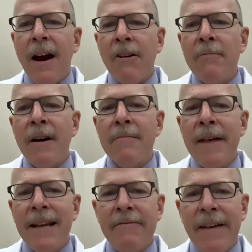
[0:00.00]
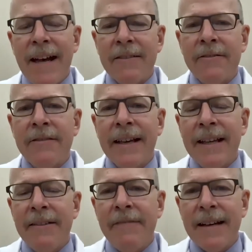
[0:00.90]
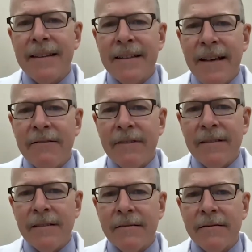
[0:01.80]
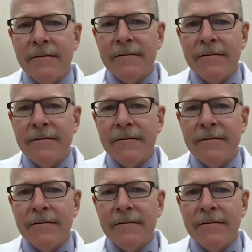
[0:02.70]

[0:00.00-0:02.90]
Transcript: are among many factors that can affect the test result.